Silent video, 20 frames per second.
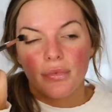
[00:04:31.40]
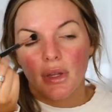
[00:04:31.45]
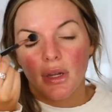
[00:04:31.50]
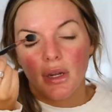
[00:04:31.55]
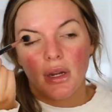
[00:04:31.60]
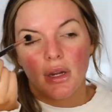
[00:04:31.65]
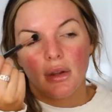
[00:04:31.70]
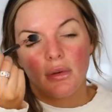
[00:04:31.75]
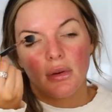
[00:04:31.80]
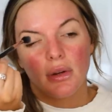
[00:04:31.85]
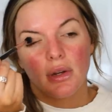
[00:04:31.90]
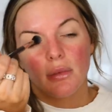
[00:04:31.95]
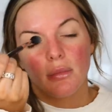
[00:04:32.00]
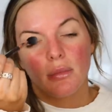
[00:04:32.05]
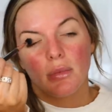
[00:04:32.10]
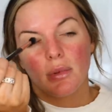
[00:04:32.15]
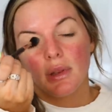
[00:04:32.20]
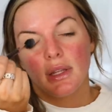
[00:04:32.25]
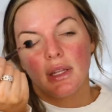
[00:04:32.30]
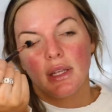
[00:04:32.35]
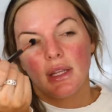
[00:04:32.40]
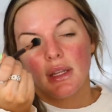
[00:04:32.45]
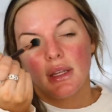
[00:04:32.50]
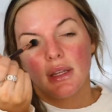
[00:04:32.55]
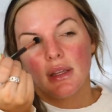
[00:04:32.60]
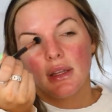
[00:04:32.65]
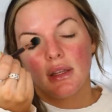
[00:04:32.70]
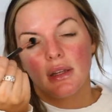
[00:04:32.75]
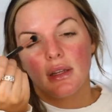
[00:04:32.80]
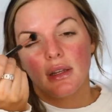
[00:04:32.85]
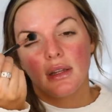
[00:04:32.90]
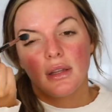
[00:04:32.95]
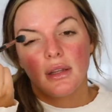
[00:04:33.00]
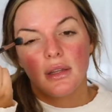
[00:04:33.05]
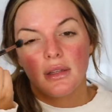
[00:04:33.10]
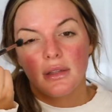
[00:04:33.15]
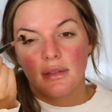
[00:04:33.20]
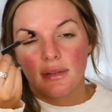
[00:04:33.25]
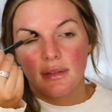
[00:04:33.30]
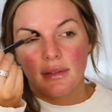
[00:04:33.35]
All right, we're gonna blend
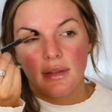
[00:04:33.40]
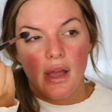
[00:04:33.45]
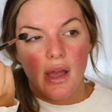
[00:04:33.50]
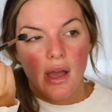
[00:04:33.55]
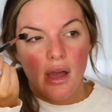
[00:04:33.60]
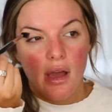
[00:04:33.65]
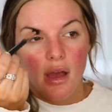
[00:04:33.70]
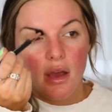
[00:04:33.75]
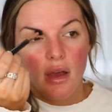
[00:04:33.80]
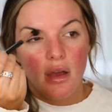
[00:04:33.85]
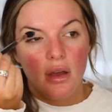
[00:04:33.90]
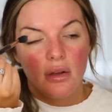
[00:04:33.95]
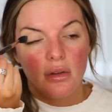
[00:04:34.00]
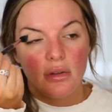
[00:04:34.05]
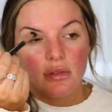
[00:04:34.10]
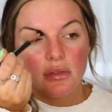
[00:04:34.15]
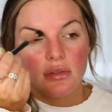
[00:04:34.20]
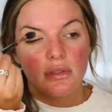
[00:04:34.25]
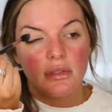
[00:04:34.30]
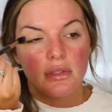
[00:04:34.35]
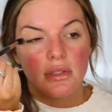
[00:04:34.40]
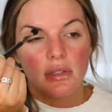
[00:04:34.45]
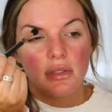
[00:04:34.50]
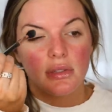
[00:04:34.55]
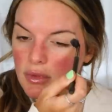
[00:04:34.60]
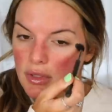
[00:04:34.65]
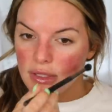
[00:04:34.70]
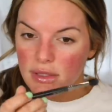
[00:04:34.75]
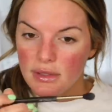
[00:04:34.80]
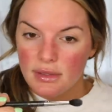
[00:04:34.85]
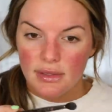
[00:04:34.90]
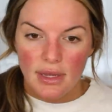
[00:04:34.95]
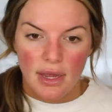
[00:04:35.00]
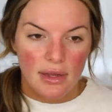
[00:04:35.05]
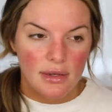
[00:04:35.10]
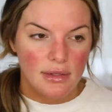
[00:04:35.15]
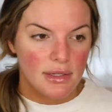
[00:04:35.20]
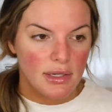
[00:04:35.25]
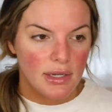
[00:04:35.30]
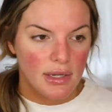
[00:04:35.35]
this out. Just
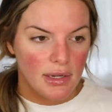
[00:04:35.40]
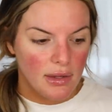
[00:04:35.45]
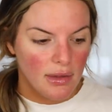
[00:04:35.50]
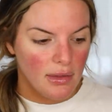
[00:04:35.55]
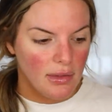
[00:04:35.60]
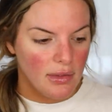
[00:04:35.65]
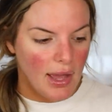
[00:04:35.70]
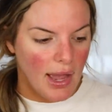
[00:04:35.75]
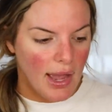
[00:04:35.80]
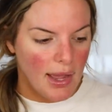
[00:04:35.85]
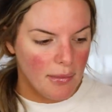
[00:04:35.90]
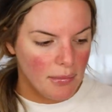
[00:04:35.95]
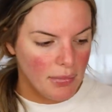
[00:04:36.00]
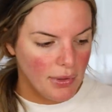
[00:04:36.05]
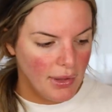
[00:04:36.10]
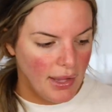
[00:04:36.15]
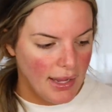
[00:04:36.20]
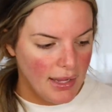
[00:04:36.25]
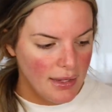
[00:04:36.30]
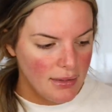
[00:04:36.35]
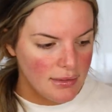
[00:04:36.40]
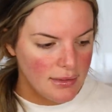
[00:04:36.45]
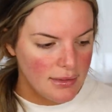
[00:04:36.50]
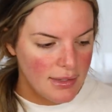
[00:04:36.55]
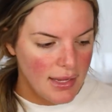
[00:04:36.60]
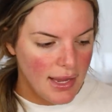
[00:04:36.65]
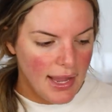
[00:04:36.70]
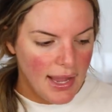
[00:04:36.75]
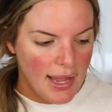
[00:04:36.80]
set that in place.